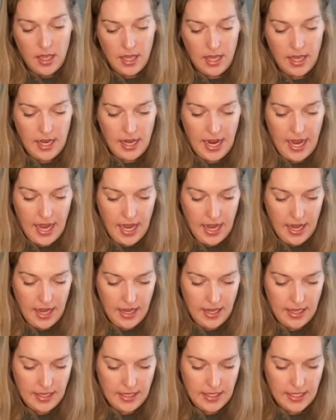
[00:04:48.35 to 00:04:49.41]
it
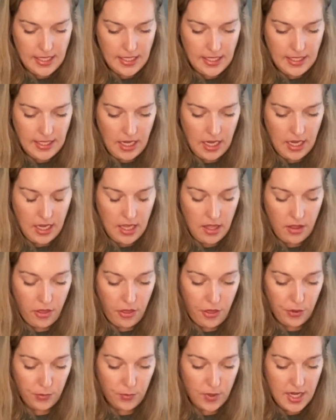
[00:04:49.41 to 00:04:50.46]
has
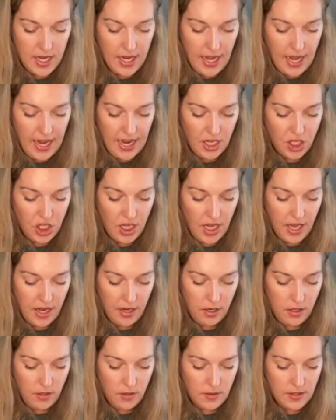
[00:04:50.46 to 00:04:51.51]
three
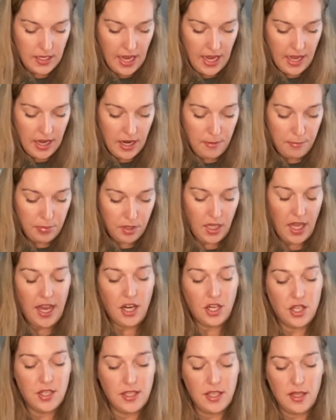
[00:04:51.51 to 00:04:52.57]
eyeshadows and a
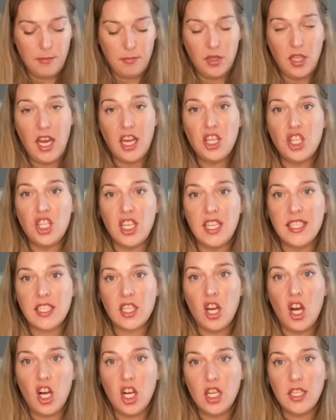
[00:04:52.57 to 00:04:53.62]
blush. So the blush is
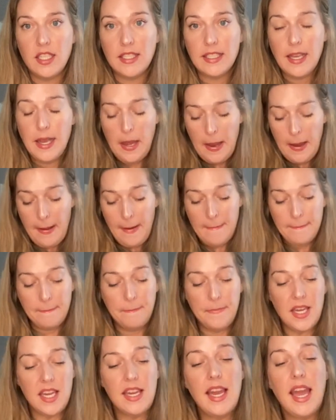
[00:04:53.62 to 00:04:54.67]
called
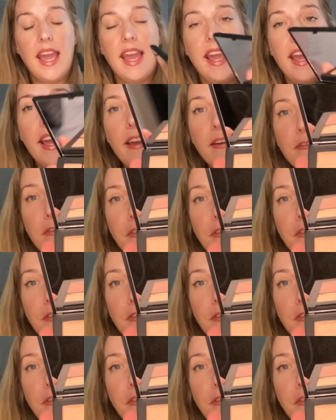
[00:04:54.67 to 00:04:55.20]
Behave.